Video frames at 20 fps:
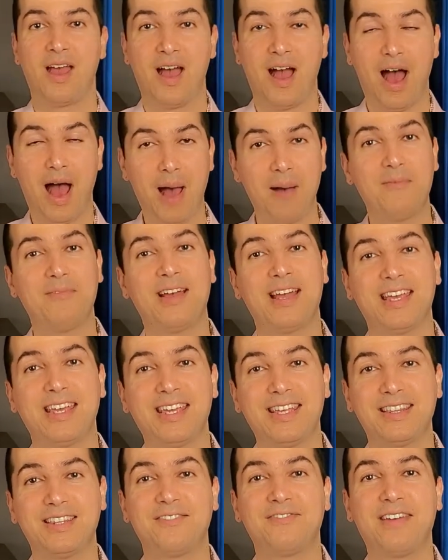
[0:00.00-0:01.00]
I'm
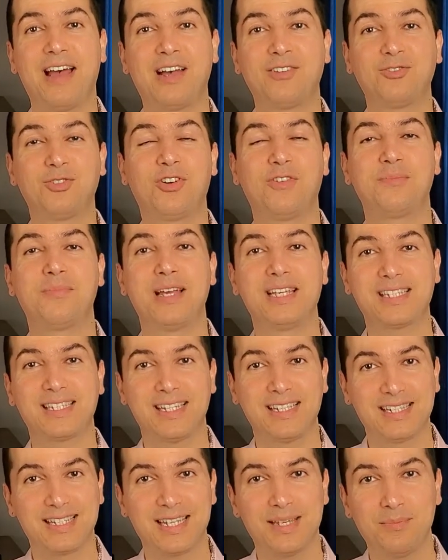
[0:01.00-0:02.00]
Wahid, the founder of Best
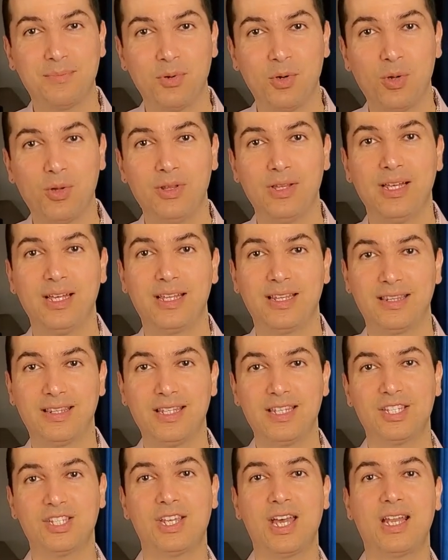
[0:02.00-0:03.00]
and Simple.
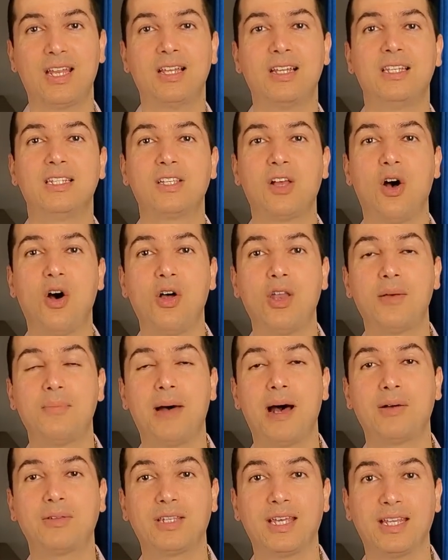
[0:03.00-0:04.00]
This channel is all
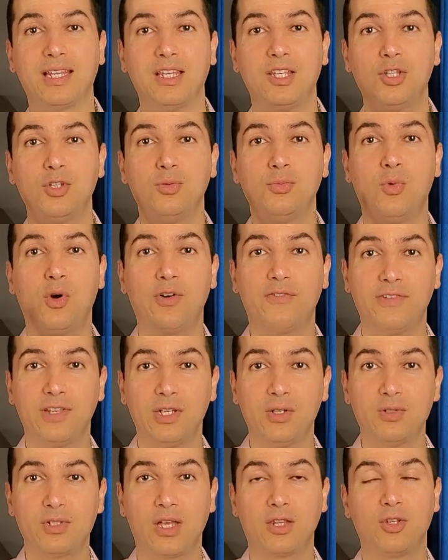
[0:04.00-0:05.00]
about getting you more
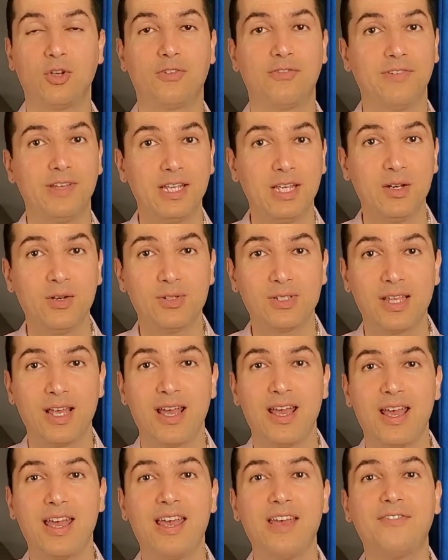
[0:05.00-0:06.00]
views on your videos.
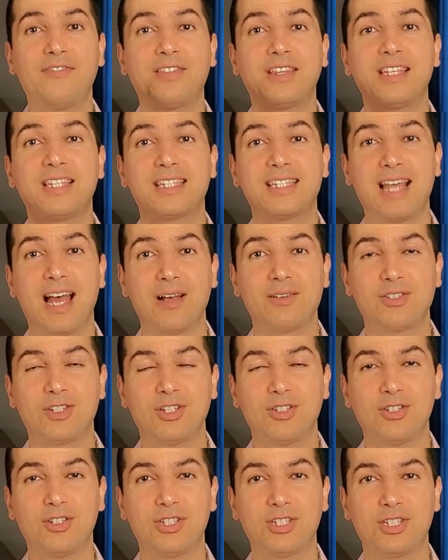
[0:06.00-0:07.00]
If this sounds
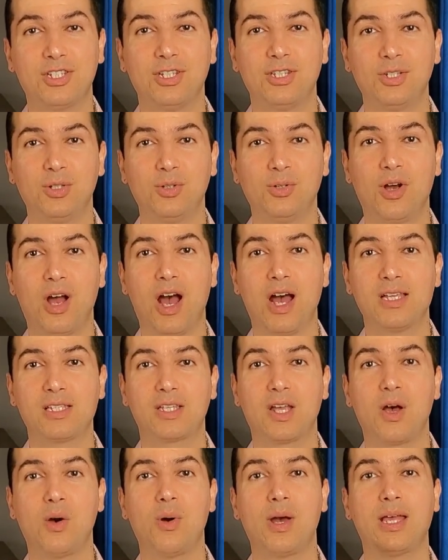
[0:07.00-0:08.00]
interesting to you guys,
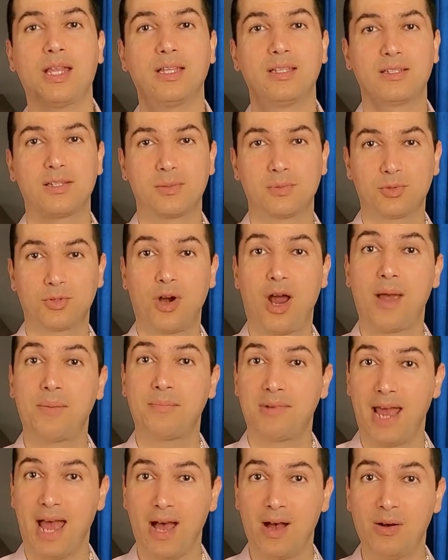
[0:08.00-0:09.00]
go ahead and subscribe
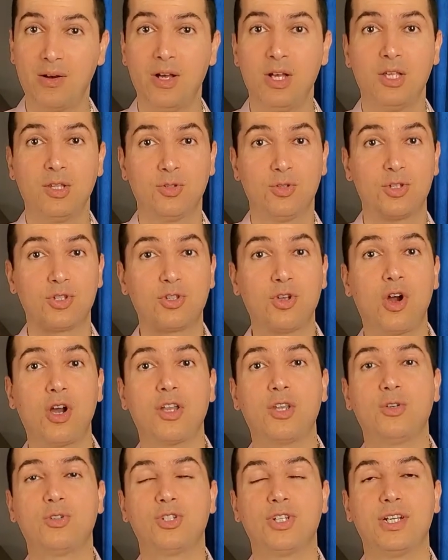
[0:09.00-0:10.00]
now to
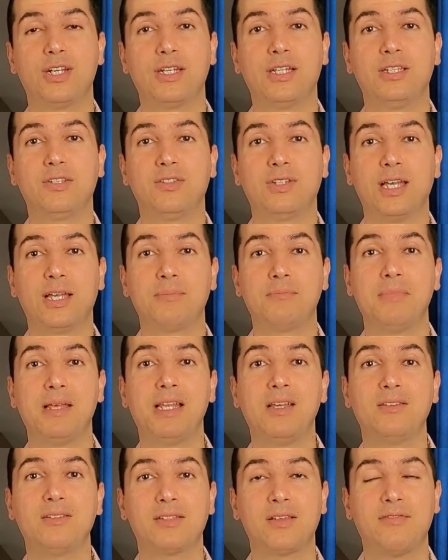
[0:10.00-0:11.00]
start your journey to get
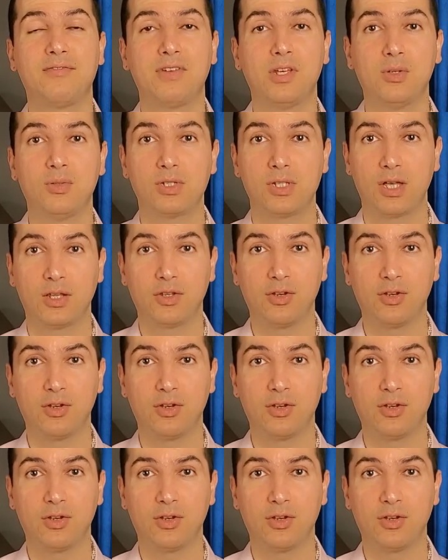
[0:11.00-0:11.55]
millions of views on your